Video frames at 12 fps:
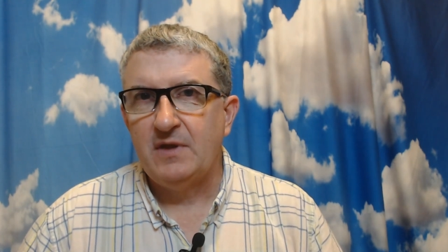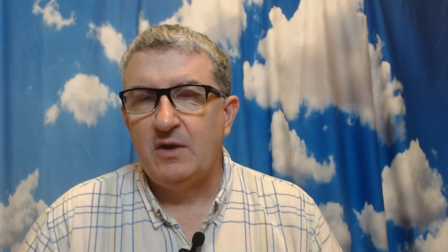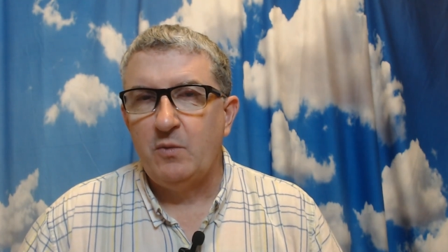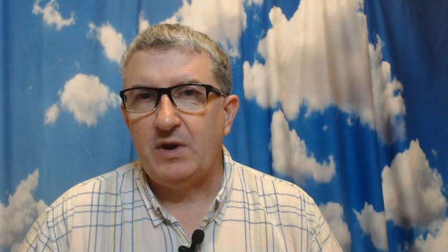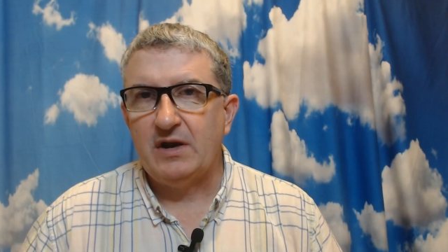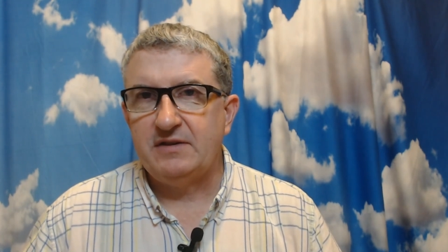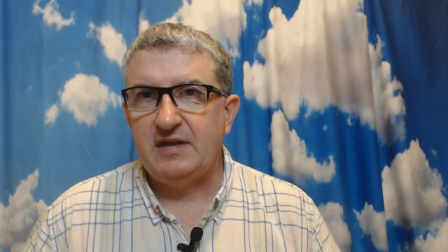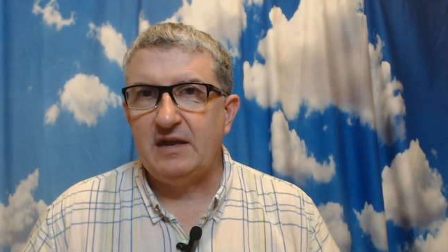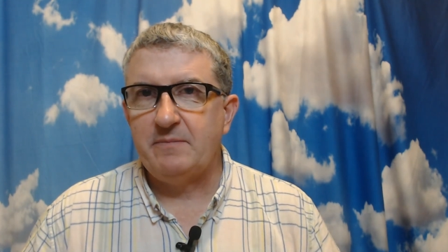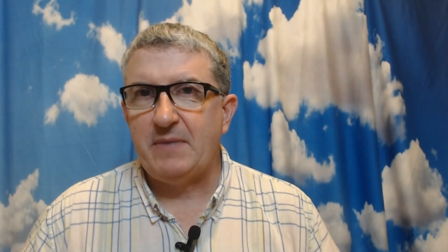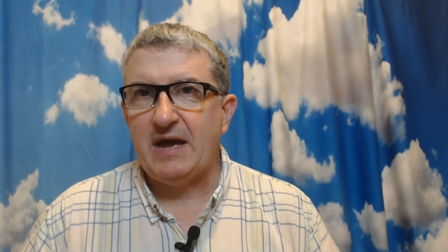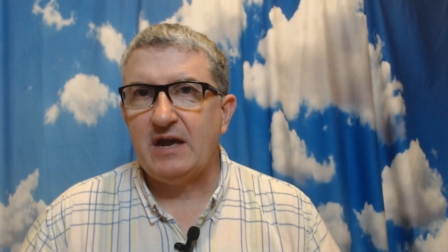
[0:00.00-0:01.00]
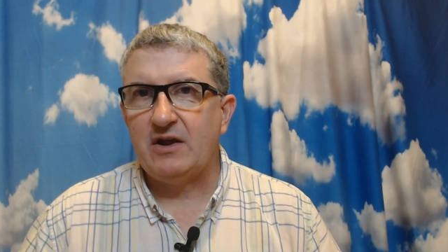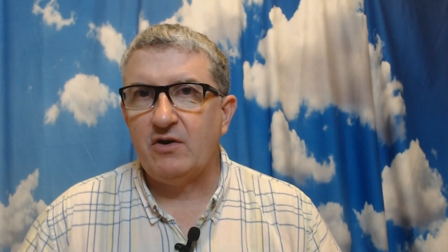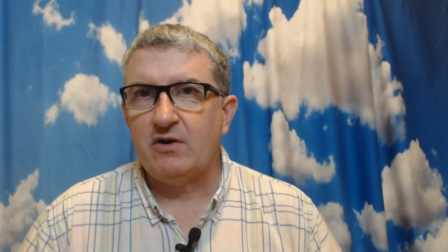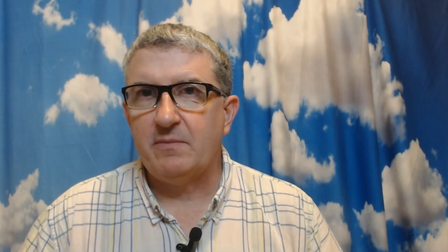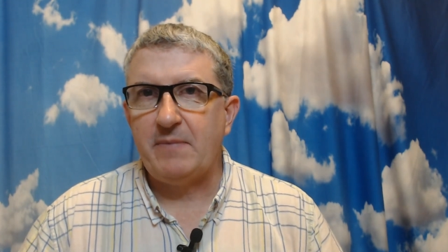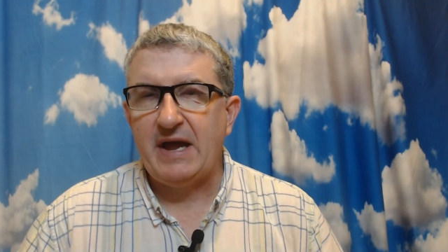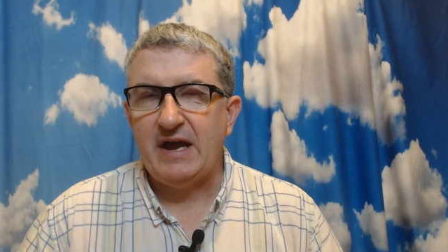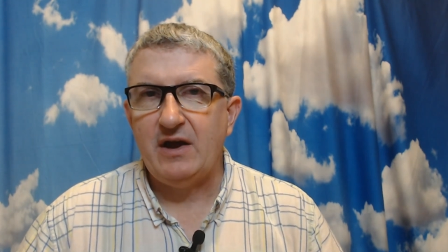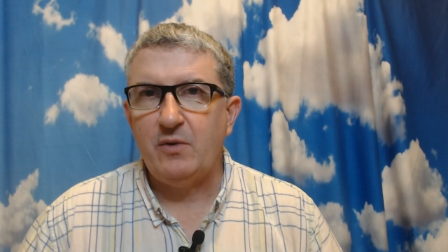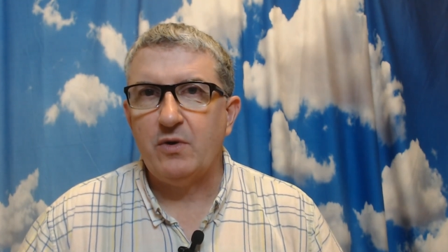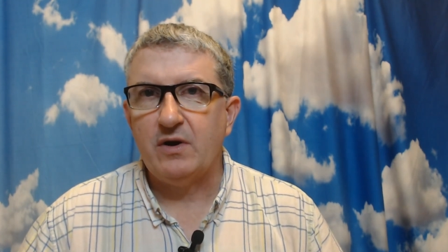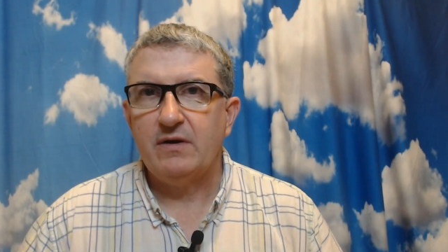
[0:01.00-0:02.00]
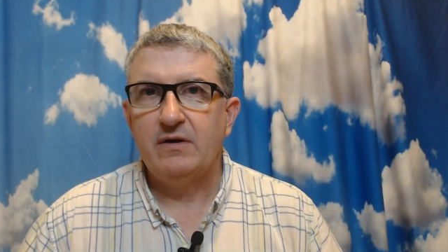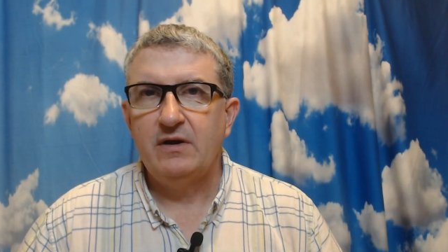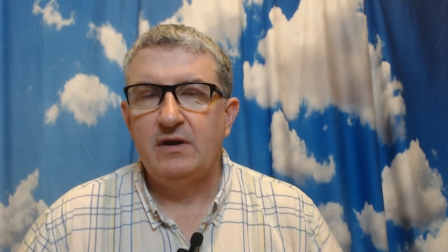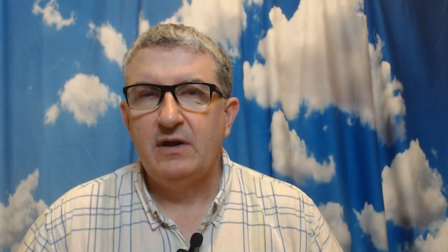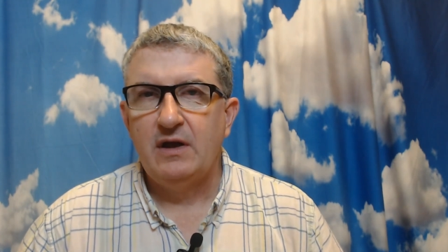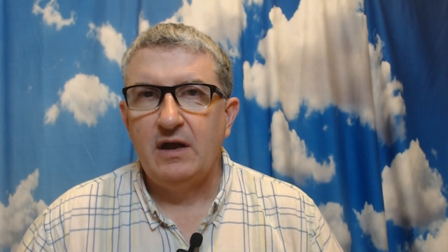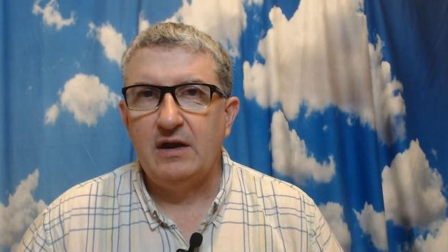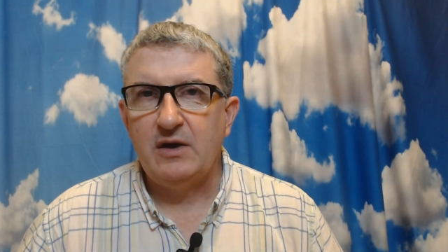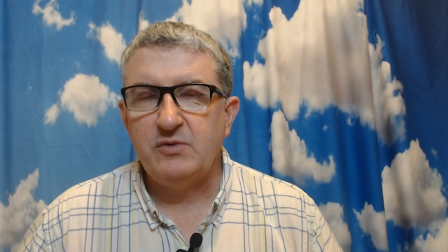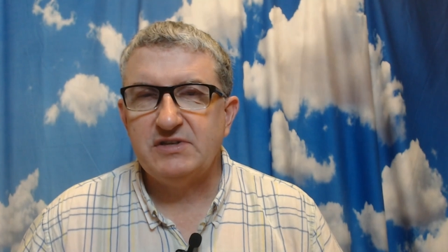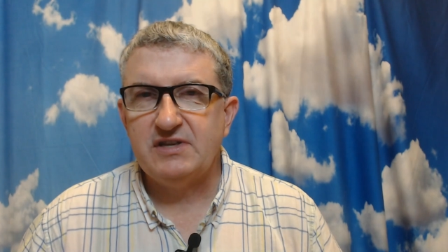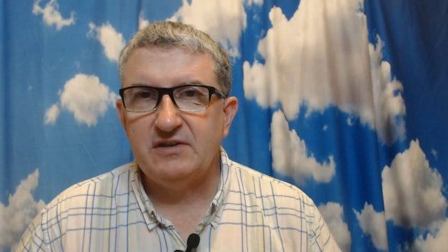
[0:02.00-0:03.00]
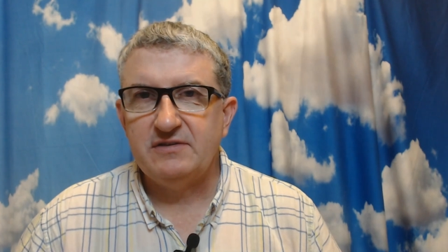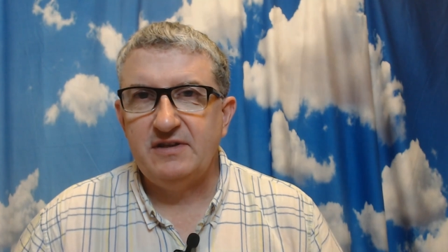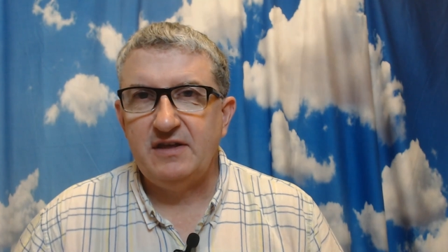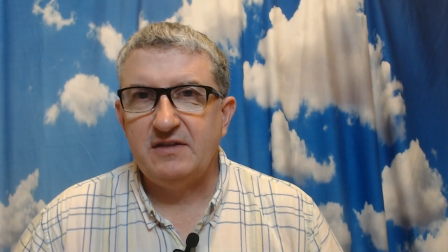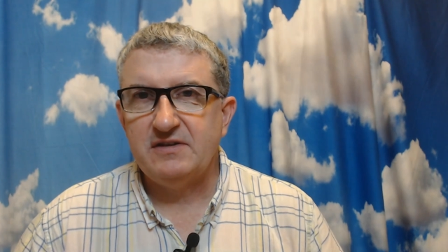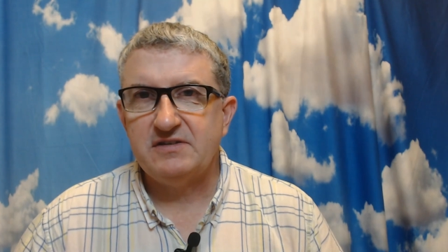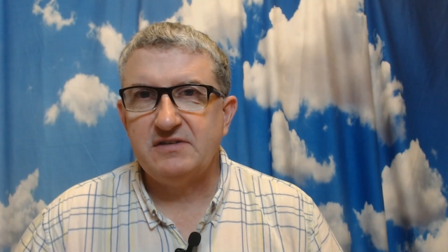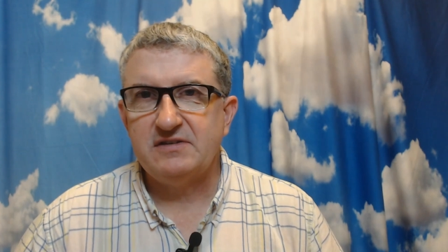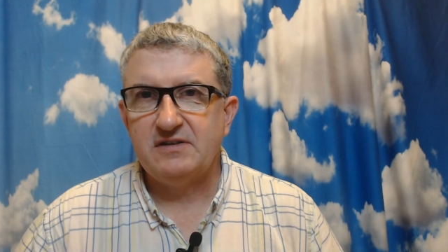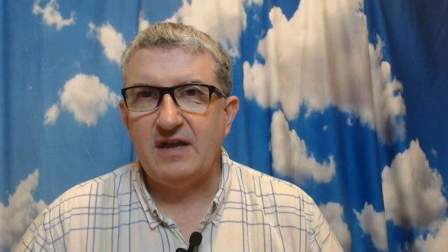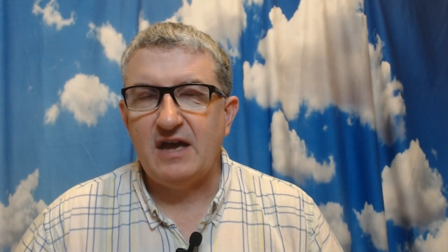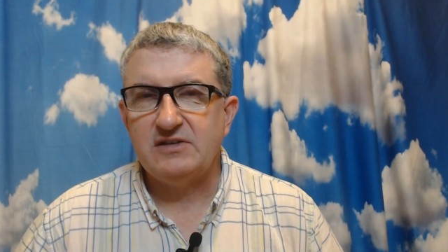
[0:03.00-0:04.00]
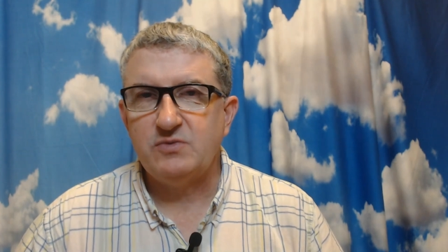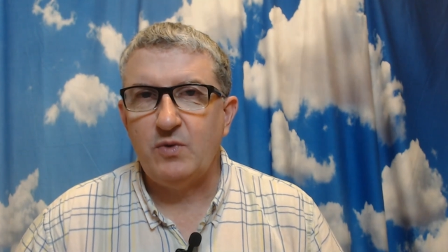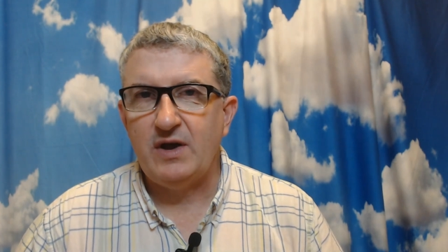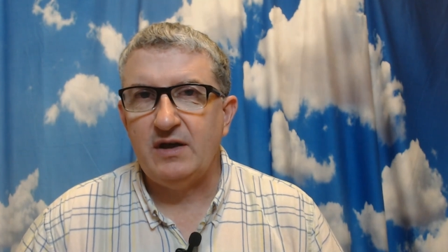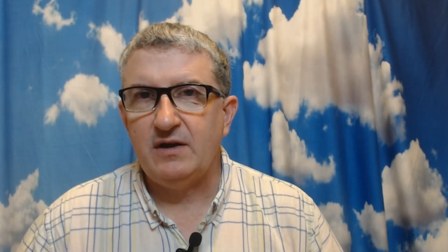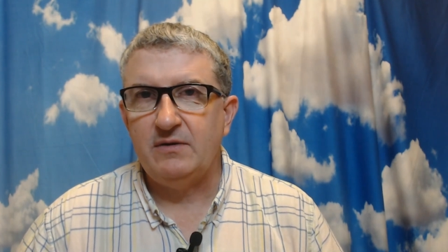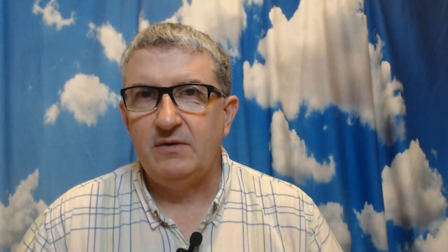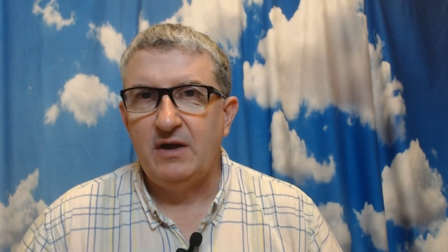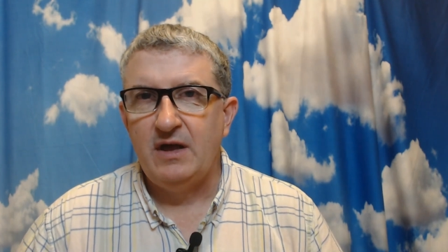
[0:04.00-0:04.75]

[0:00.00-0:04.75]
We got to take back our power. And I was guilty of this as well.